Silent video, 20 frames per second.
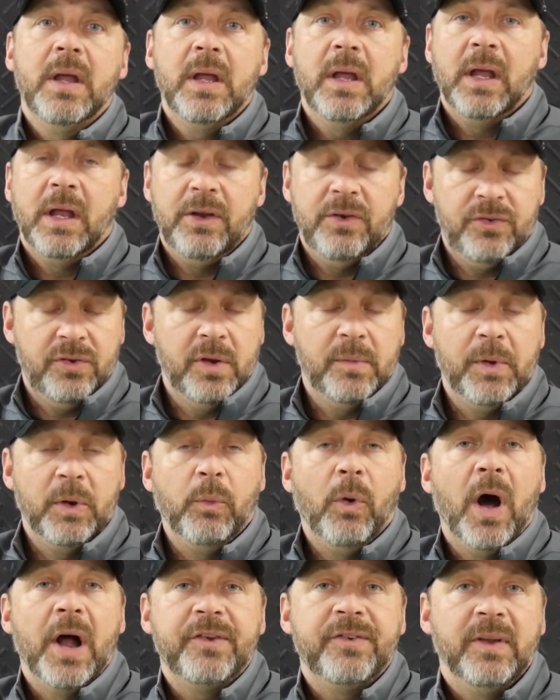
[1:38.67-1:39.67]
and you should have been
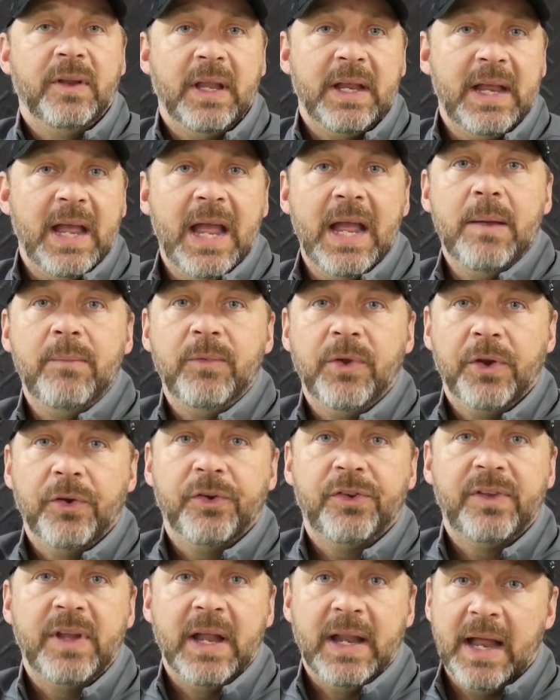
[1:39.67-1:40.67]
watching the game to
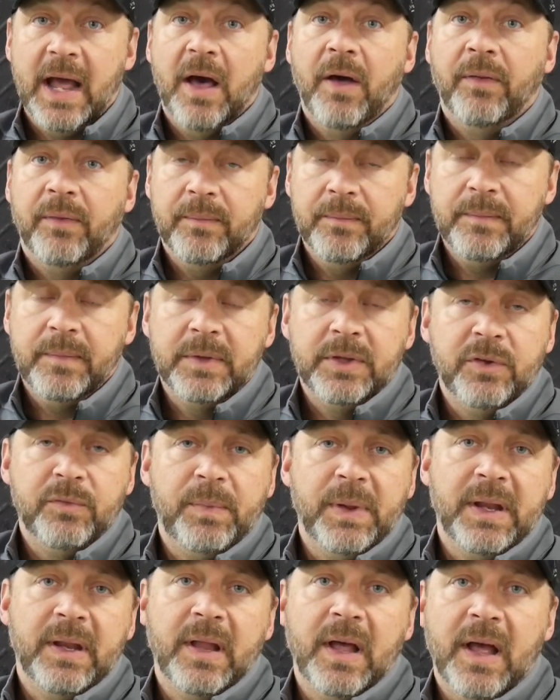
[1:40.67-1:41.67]
understand how you've
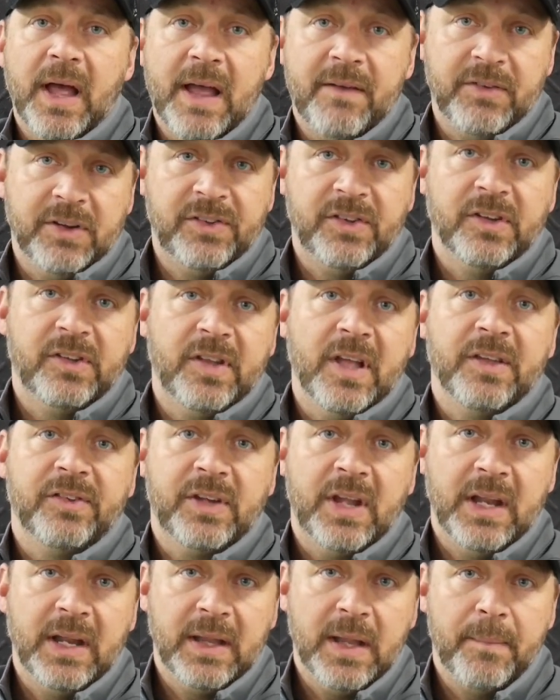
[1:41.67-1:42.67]
been having success
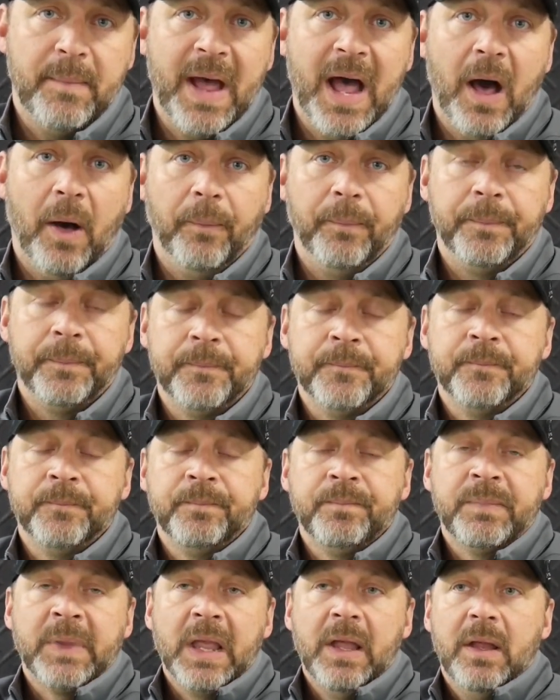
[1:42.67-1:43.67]
getting them out.
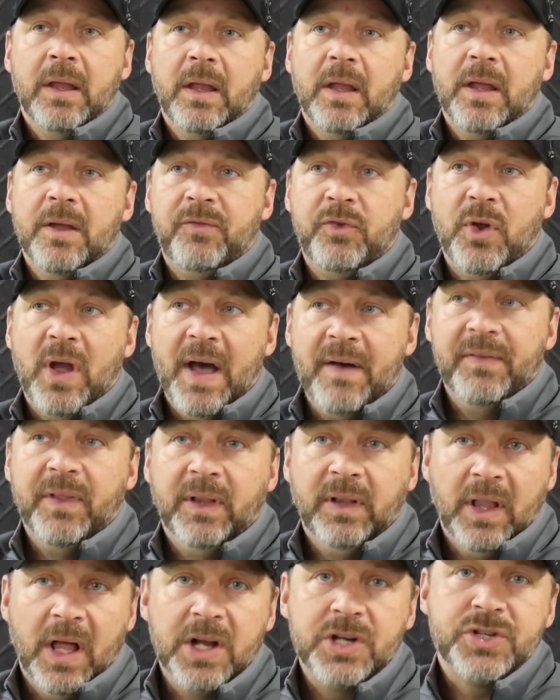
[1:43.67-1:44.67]
If you have the
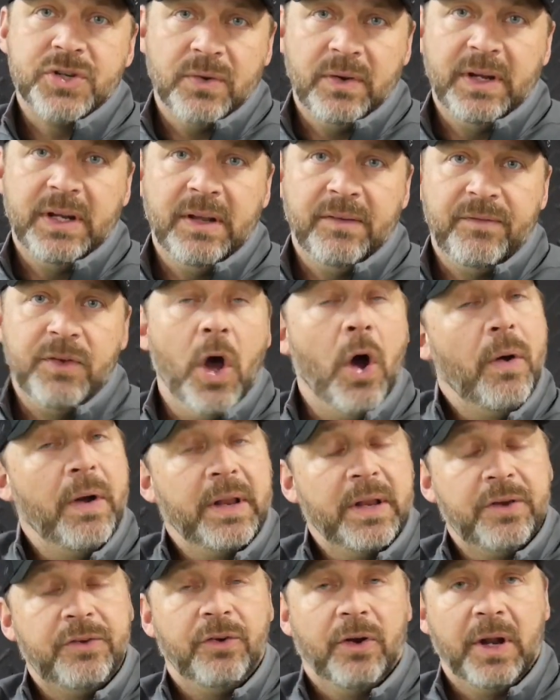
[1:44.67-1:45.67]
luxury of
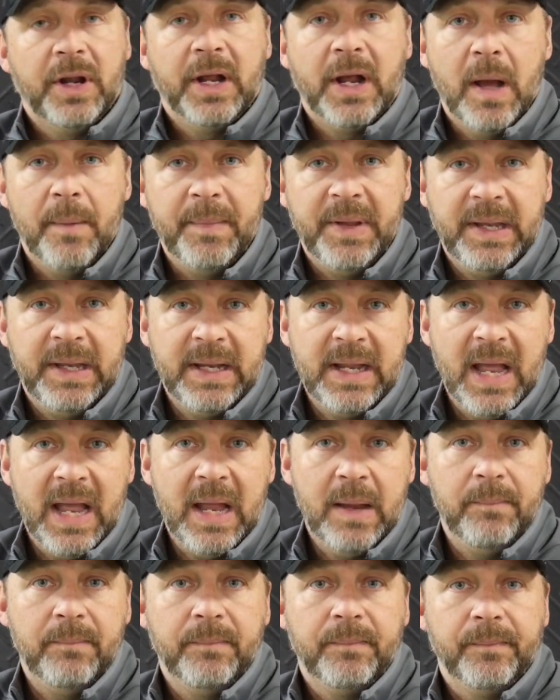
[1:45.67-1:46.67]
knowing that you're going to come in the
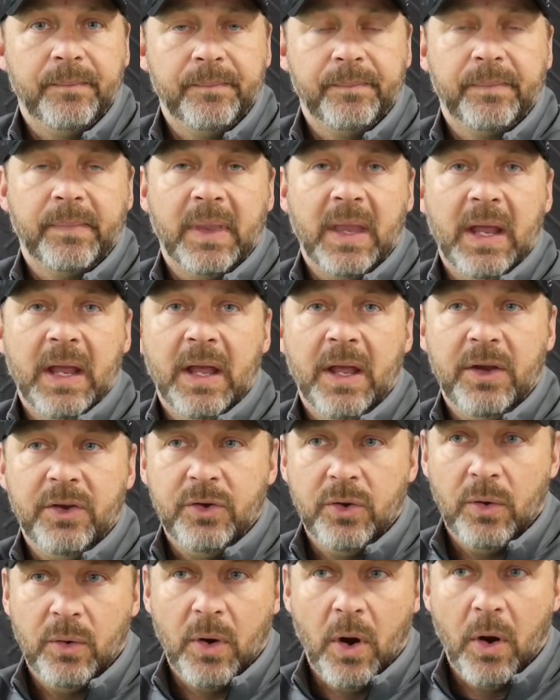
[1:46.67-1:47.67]
game and
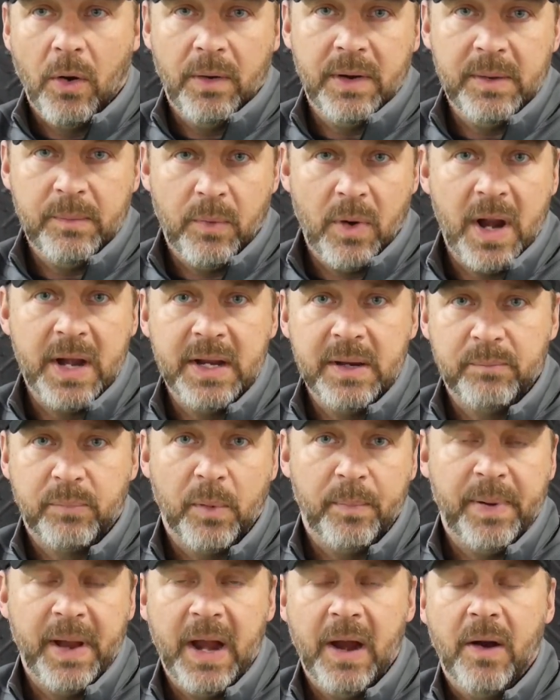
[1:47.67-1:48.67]
you're already ready and
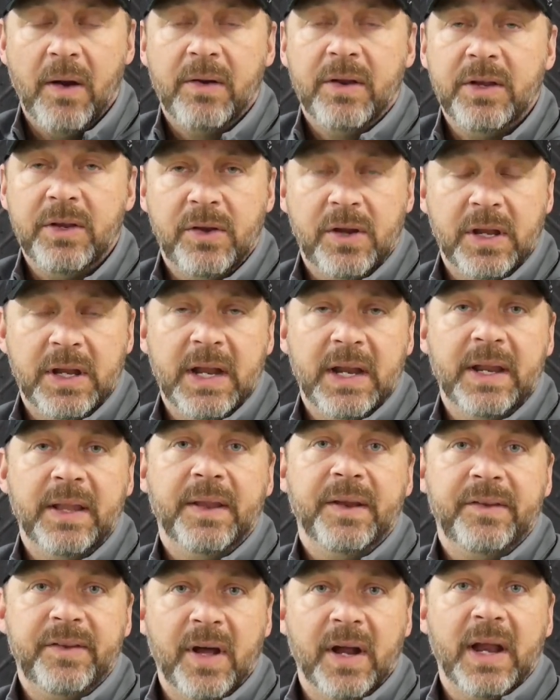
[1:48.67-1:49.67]
prepared and you can get in
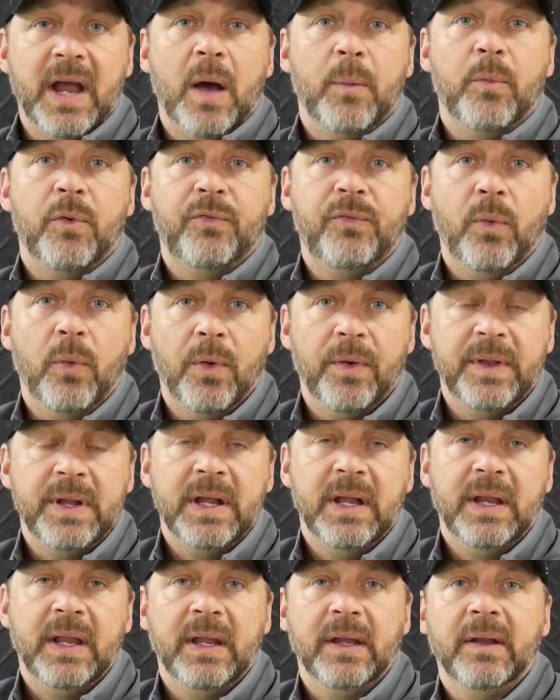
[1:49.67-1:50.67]
the dugout before the
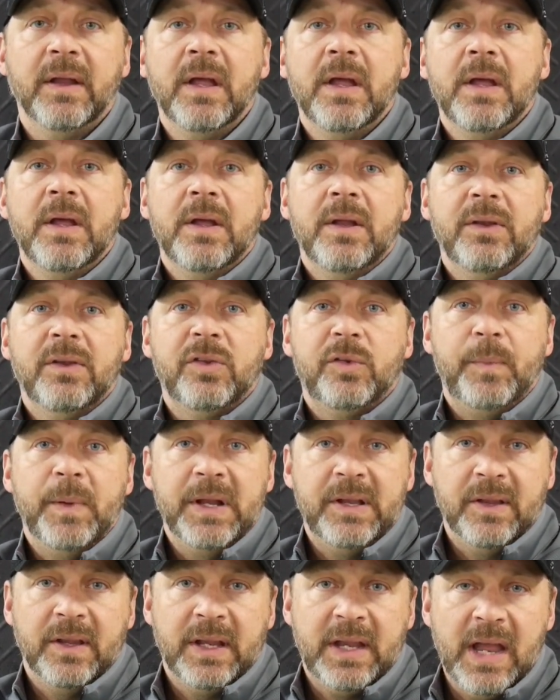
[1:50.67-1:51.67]
inning to
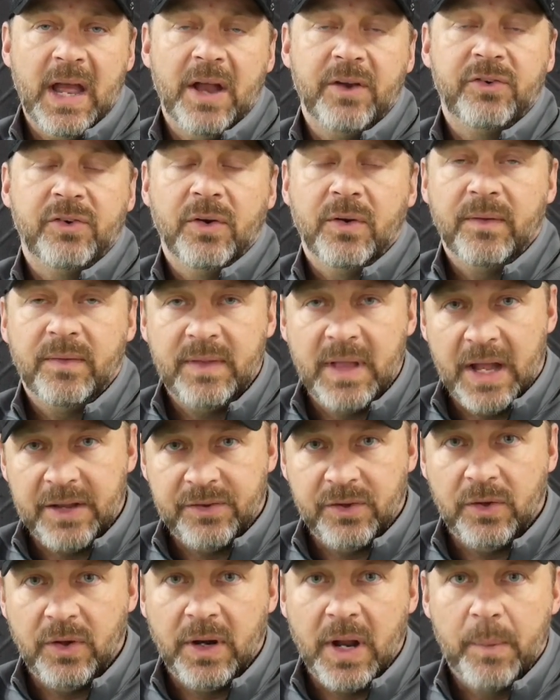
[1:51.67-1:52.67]
speak to the catcher, that's
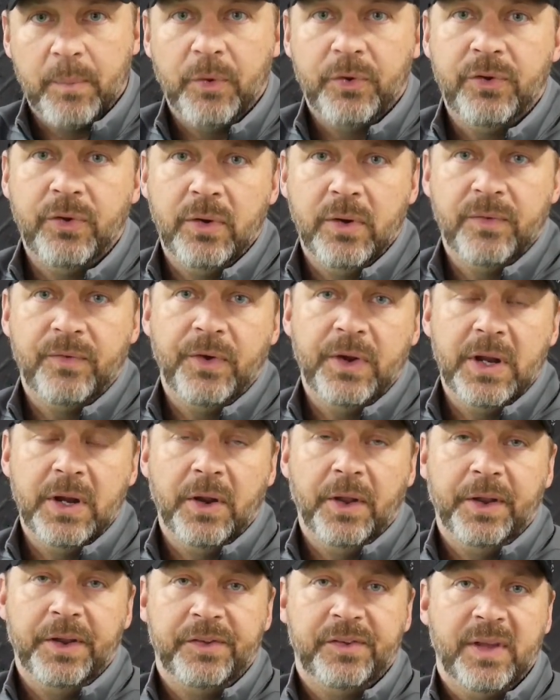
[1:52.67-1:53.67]
a good opportunity for you to get
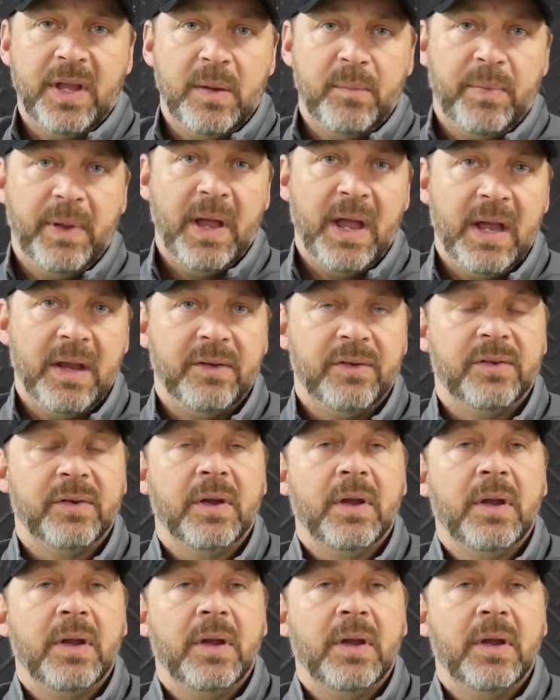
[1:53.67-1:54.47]
on the same page.